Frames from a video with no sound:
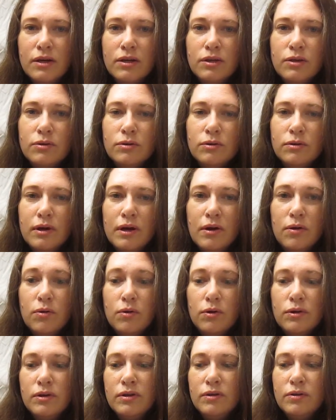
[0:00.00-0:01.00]

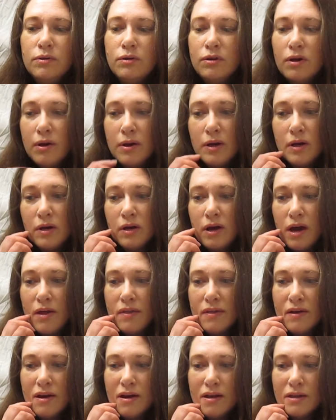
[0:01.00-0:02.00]
or you go and look at
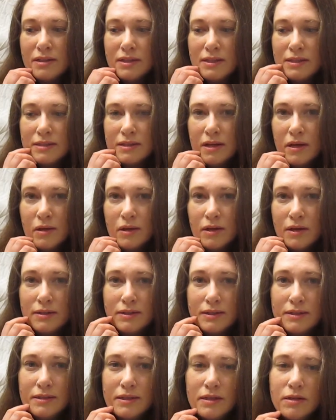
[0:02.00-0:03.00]
other artists, local
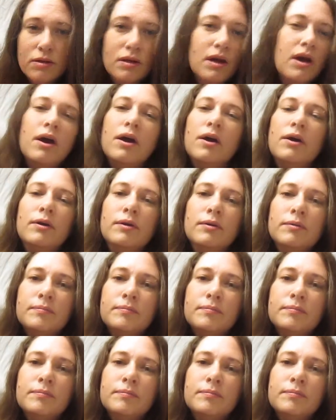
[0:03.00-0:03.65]
artists that you know,